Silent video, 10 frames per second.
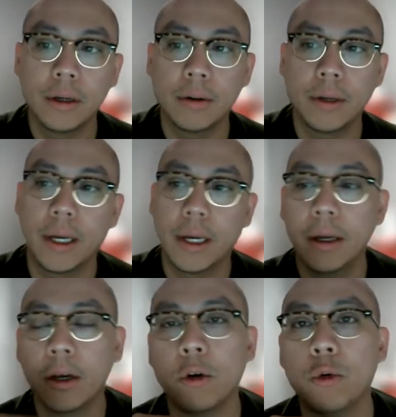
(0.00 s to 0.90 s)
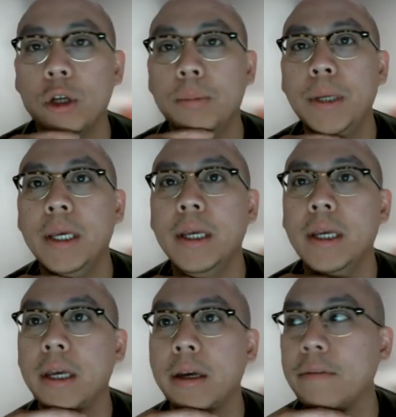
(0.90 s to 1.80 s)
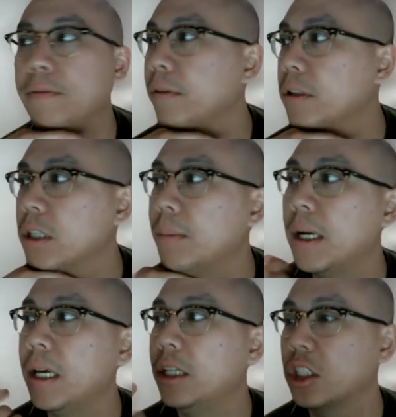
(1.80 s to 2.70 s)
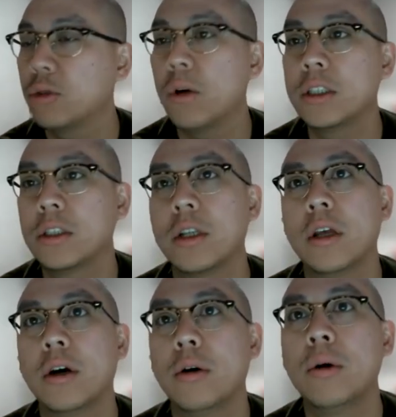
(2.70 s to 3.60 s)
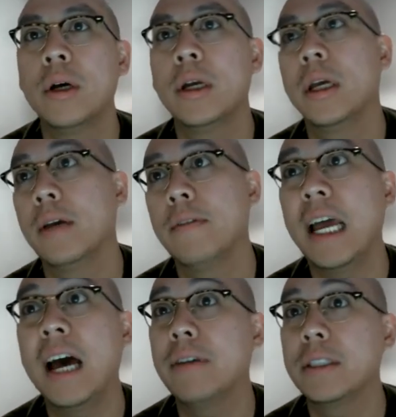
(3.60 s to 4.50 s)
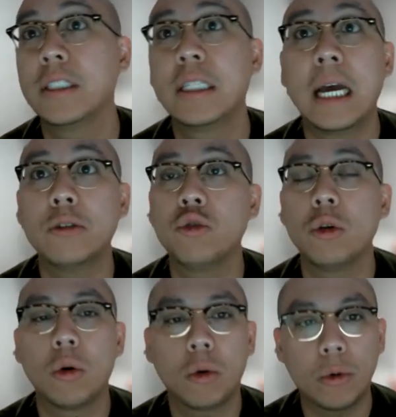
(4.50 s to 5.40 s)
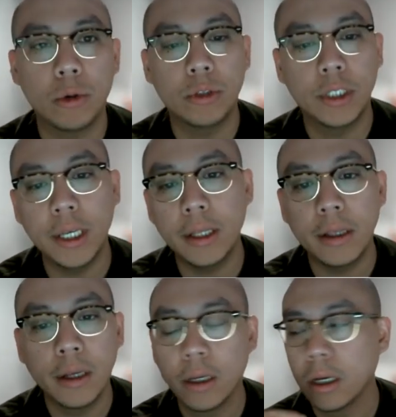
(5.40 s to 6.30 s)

okay, would be if somebody just wants to know if I have a schedule or routine